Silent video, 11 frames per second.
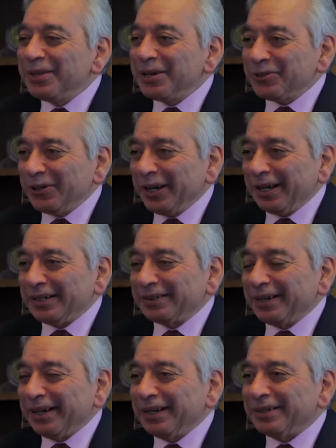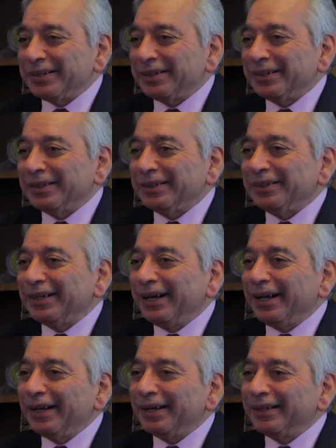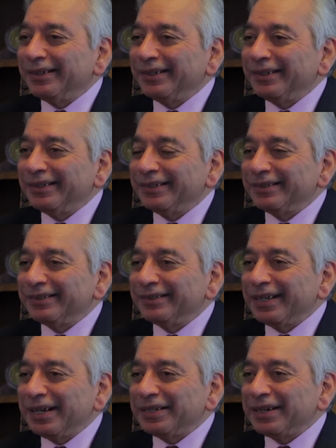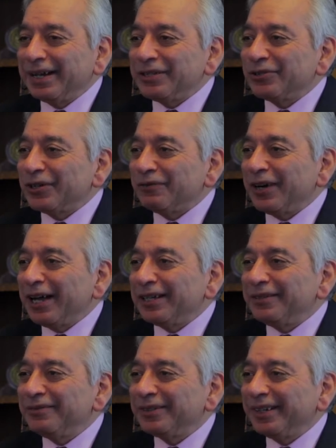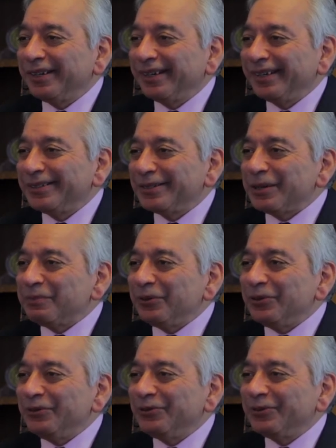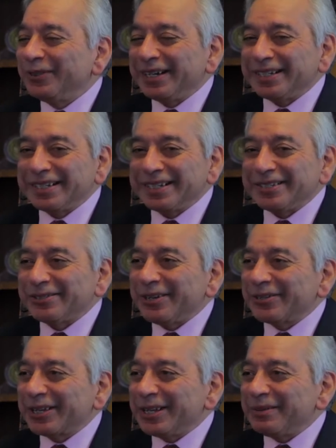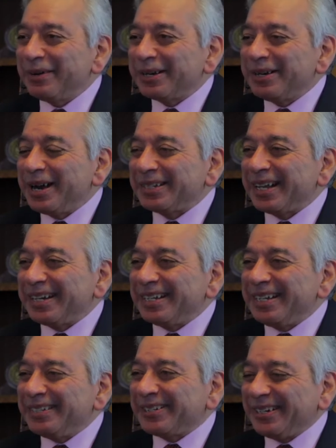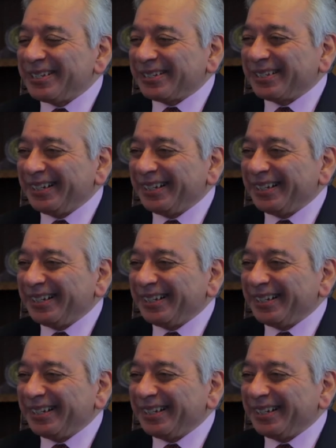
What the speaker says: That's right, and that I survived is the proof that it is risky but not that dangerous.